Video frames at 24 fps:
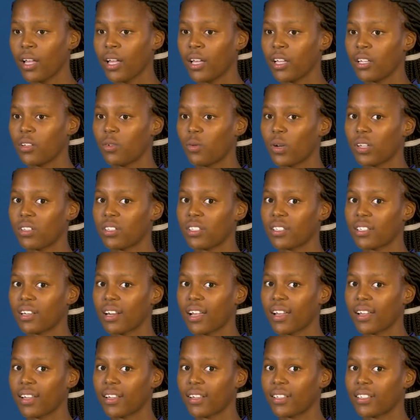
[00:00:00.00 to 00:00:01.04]
It was
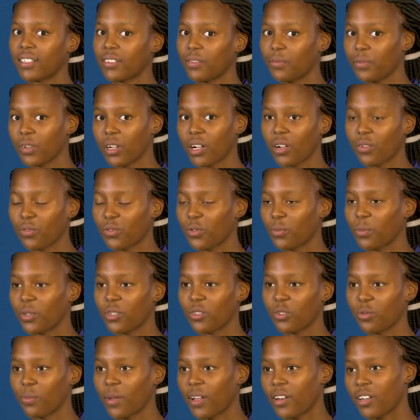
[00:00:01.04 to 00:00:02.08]
like difficult for me
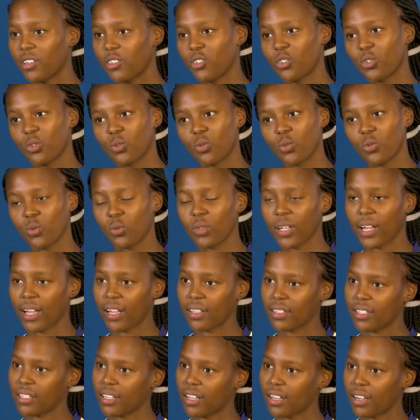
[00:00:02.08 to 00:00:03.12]
to manage school
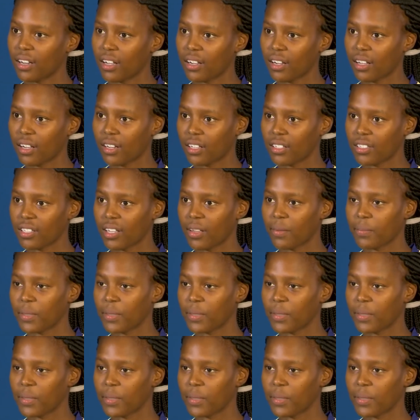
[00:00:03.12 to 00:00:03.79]
and TNL at the same